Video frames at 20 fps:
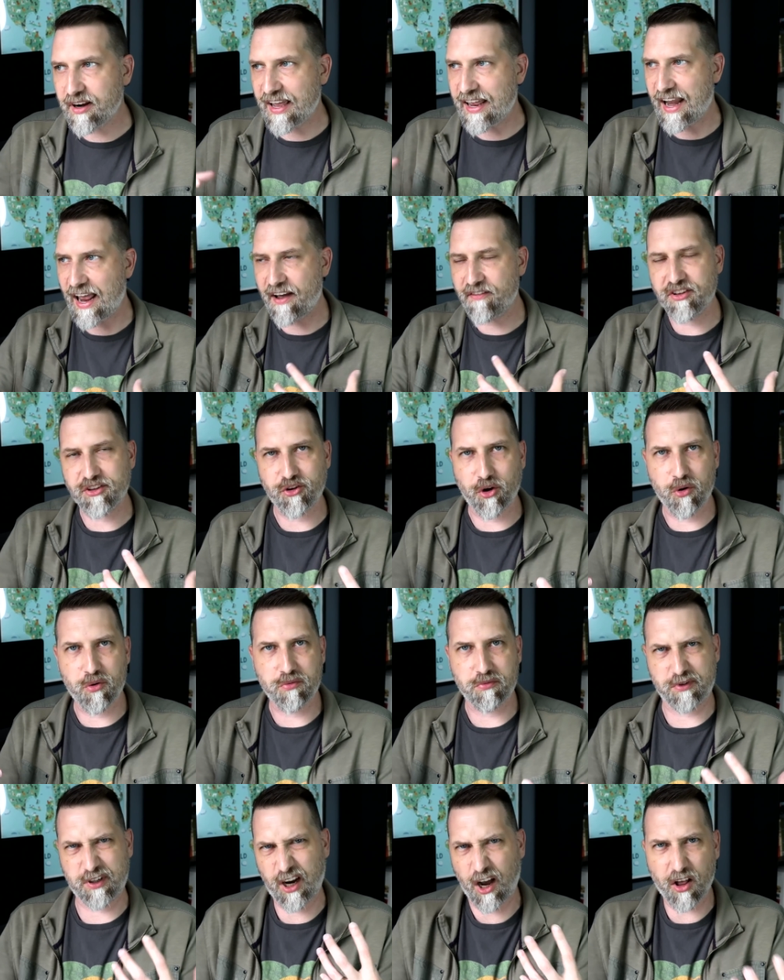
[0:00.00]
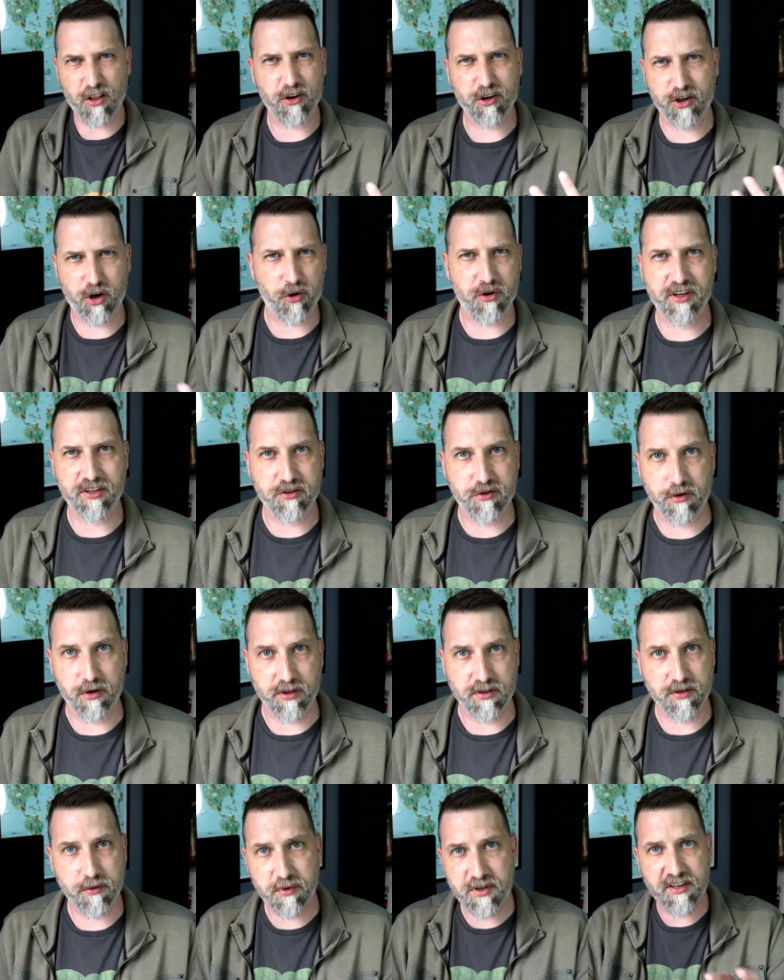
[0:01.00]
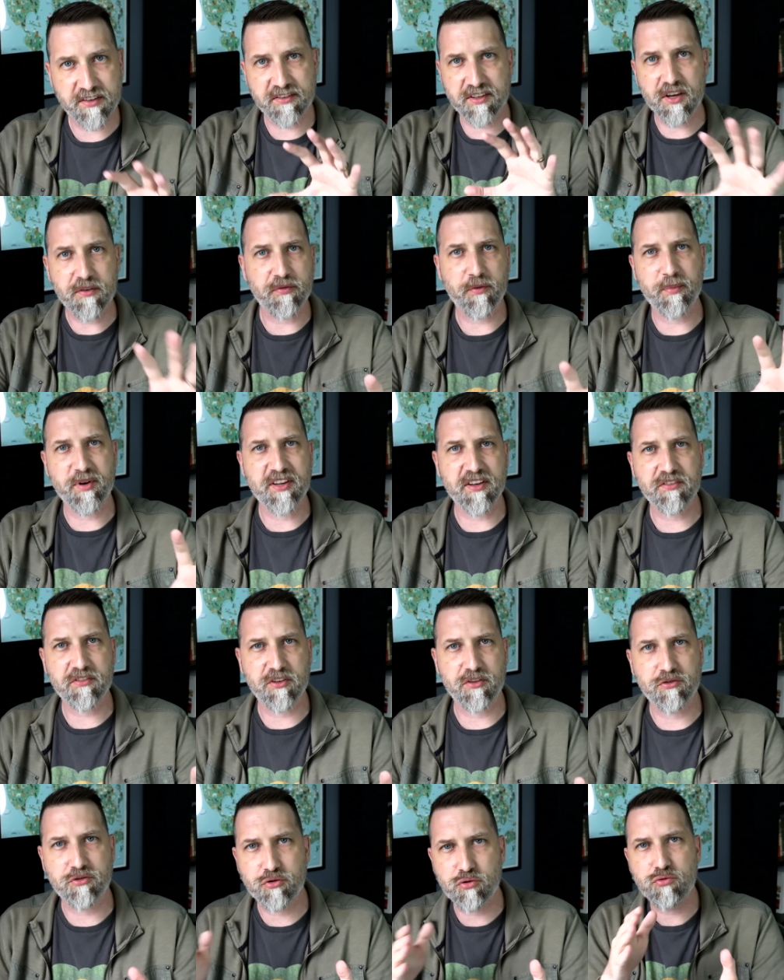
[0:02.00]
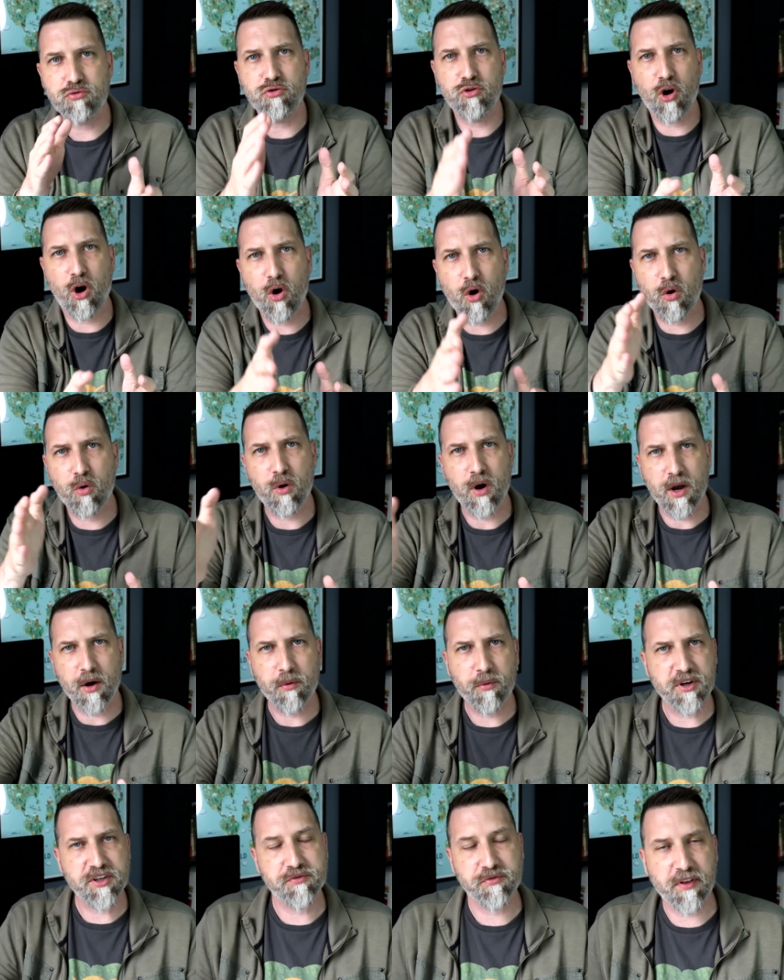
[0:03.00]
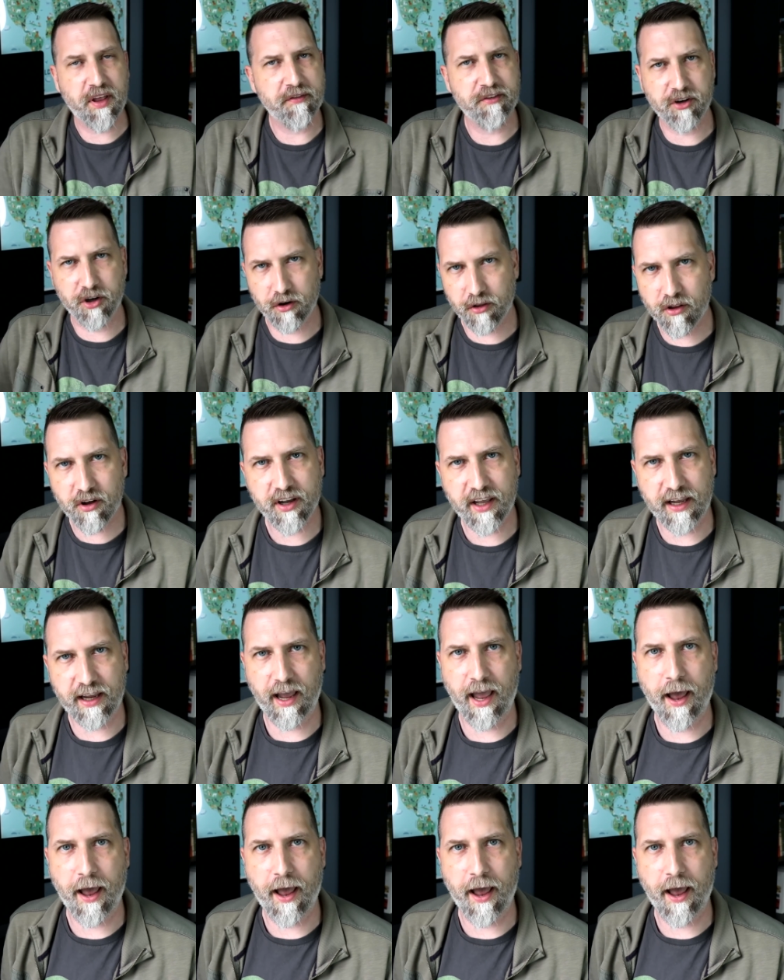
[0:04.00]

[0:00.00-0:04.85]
and have its own color coding to it. So when you see it from a distance, you know which flavor you're looking